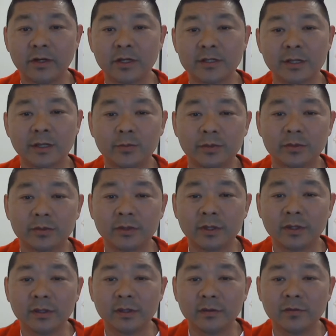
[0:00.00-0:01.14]
For example,
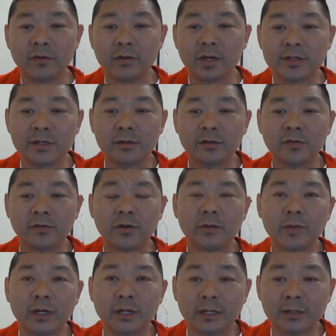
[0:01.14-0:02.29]
if you're asking your
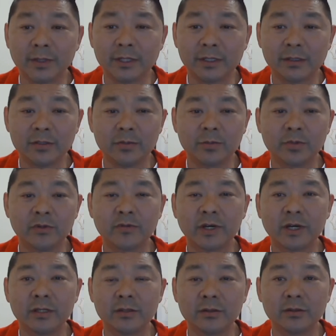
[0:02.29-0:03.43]
company to
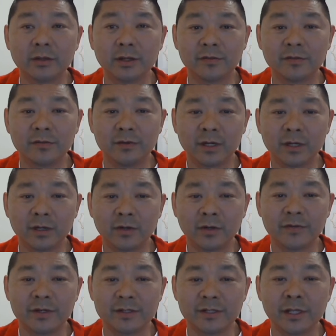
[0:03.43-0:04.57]
provide you a
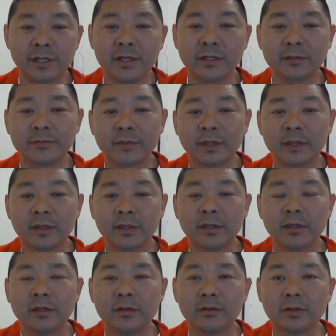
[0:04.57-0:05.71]
reference letter,
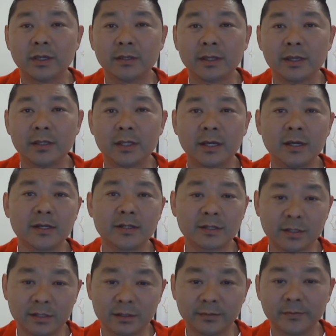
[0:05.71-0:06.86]
you can then
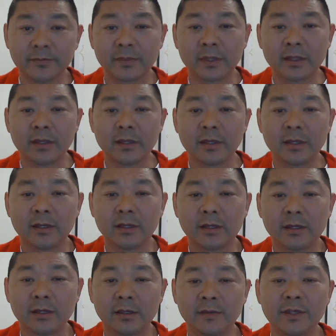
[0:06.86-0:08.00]
ask
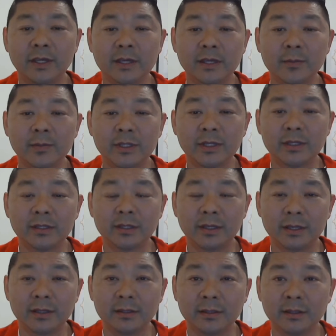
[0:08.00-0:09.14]
if the company
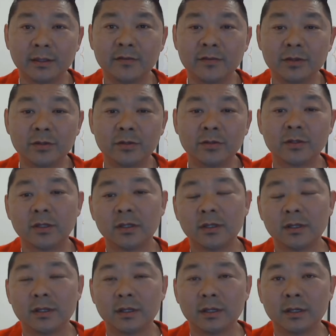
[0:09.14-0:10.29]
can give you
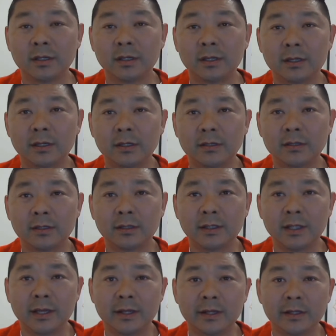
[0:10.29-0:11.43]
the
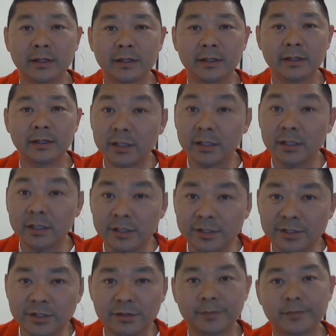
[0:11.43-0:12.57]
letter in
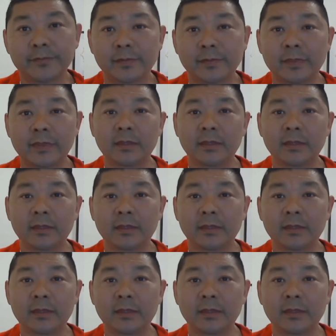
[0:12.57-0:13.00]
English.